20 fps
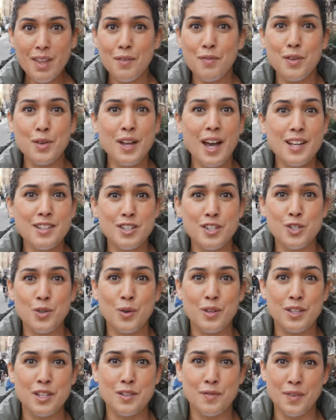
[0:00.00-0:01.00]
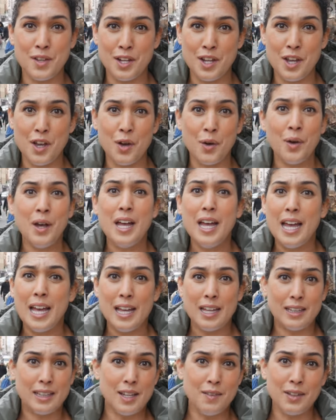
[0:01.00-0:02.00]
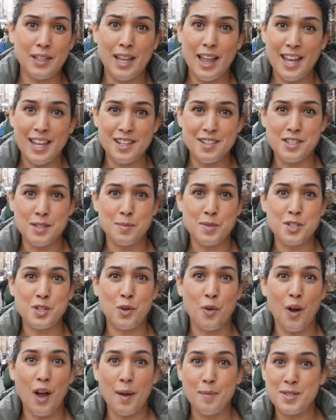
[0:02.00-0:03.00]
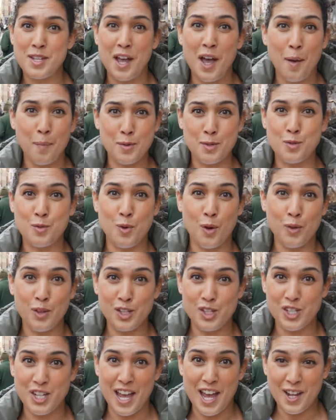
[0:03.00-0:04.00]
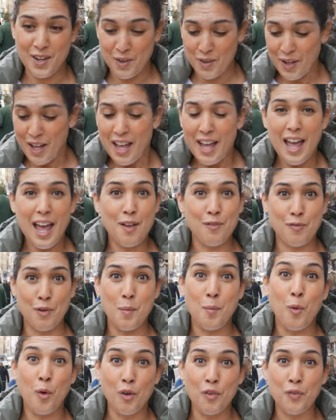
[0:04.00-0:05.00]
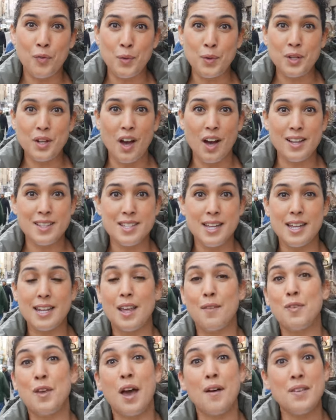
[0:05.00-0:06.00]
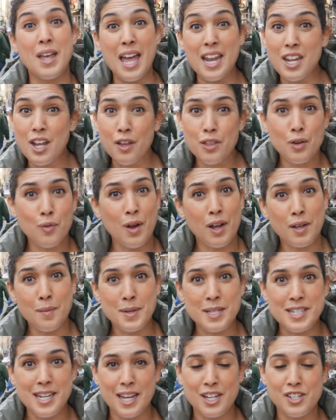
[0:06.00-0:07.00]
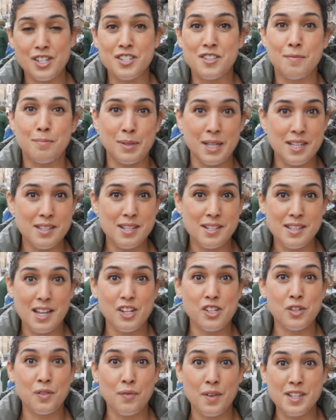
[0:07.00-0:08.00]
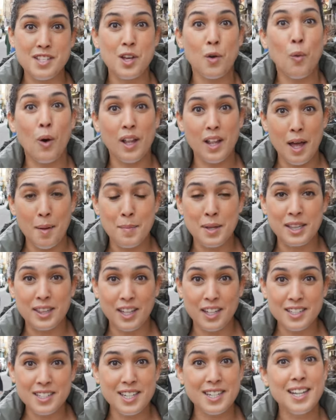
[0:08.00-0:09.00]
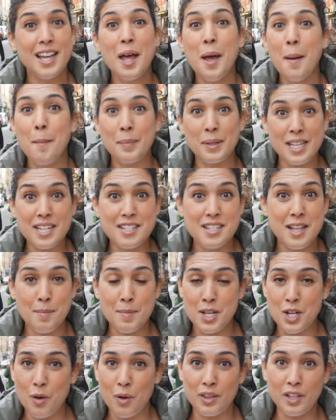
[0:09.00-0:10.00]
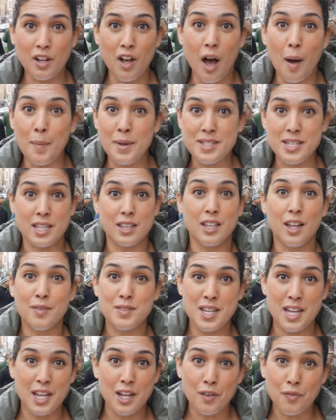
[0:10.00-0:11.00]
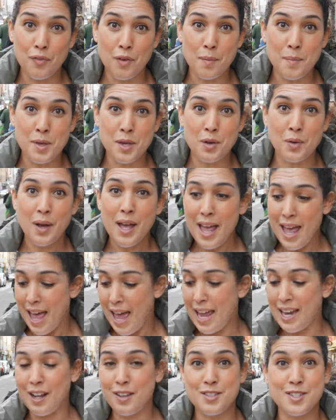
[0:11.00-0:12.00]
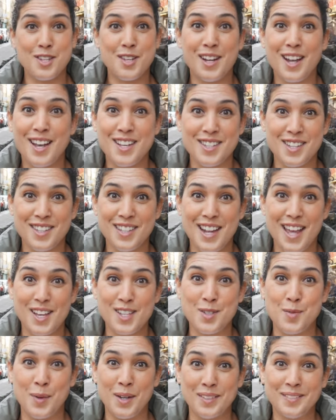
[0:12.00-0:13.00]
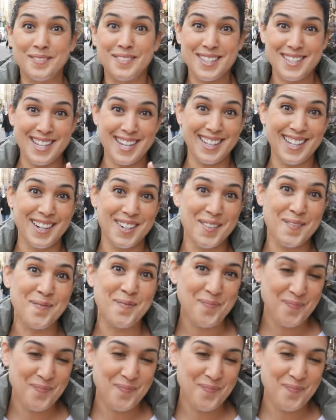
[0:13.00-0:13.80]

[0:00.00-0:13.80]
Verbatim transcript: if you guys enjoyed this video, leave a like and subscribe to help us grow the channel. And for more food content, if you have any other recommendations of places I should visit while I'm in London, please let me know in the comments. I'd love to hear from you. And I'll see you guys on the next one. See you later.